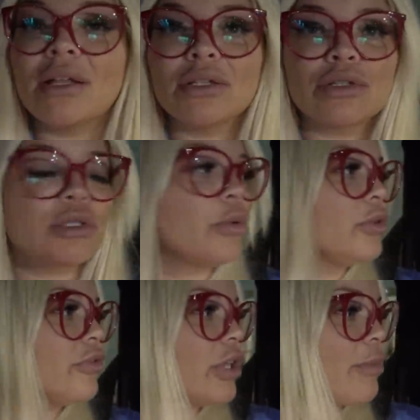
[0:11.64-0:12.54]
I literally just
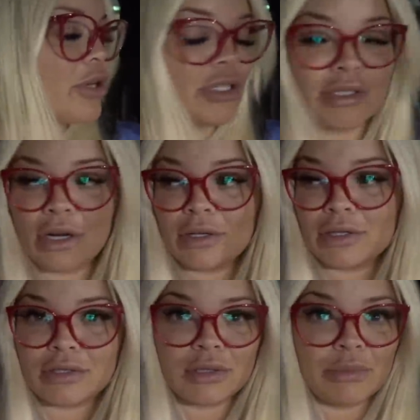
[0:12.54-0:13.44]
pulled in front of that person's car and
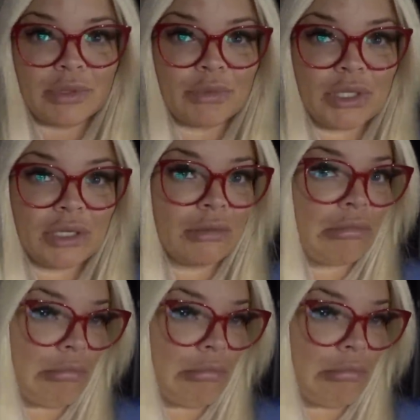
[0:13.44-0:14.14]
there's someone in there.